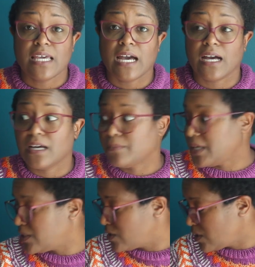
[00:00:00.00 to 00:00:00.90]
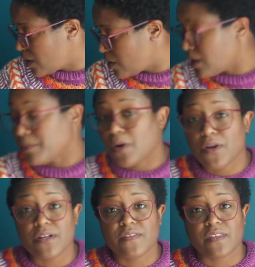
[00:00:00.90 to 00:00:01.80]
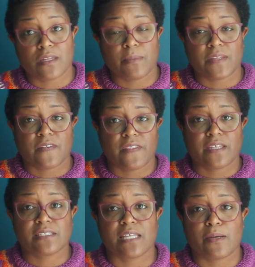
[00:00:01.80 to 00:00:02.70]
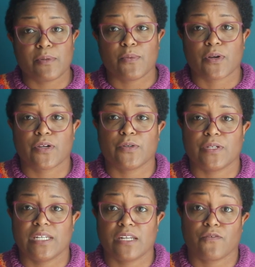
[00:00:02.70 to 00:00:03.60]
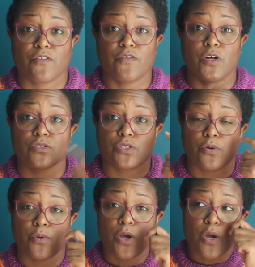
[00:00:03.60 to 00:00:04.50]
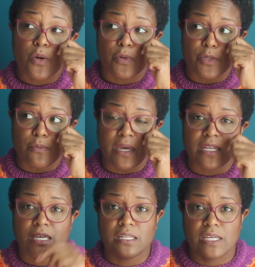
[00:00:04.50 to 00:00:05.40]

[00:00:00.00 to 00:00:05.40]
And so I'm already thinking about the things that I'll be working on knitting for fall. So what you may not